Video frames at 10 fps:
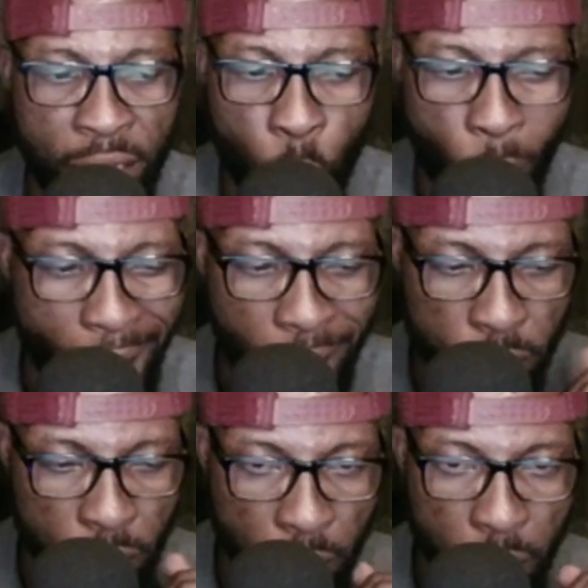
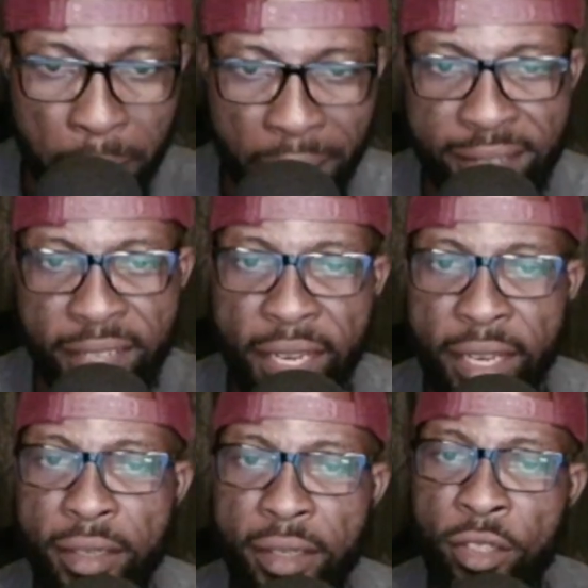whilst uh,
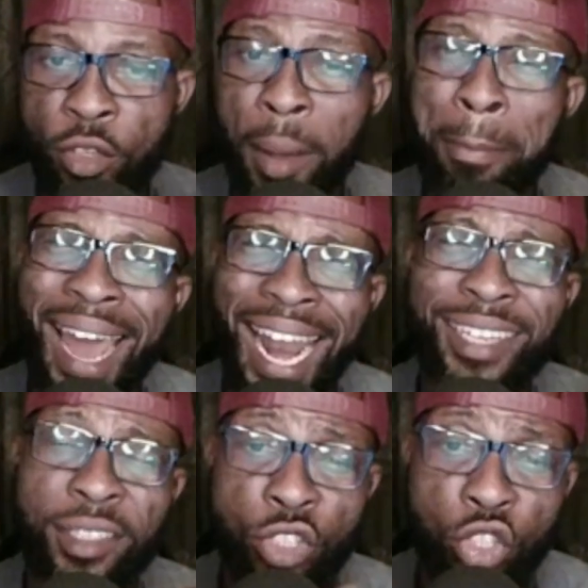maintaining you know a
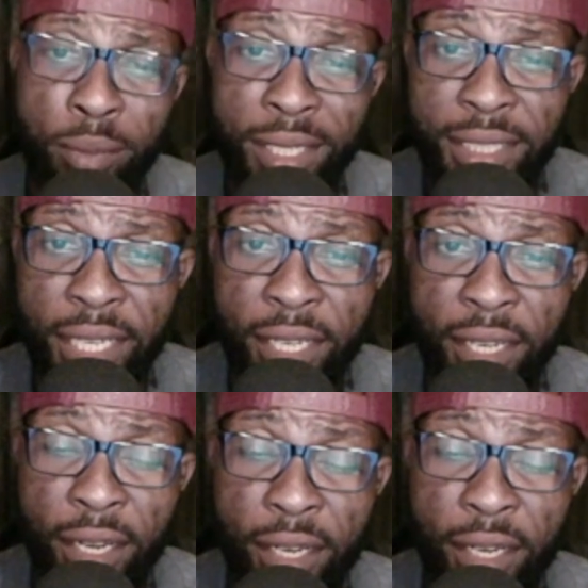balanced instrument uh,